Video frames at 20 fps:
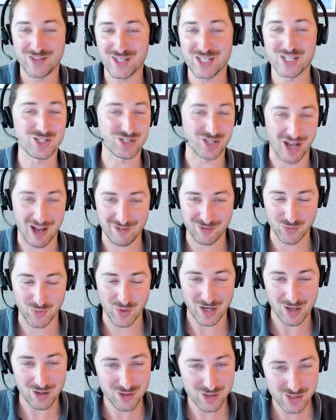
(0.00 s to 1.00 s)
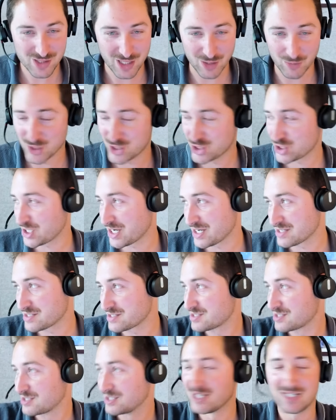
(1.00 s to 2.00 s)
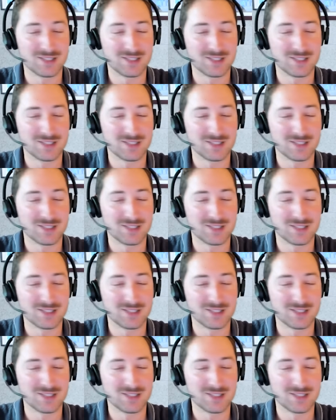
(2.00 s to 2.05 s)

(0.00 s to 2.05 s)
these softwares, in which case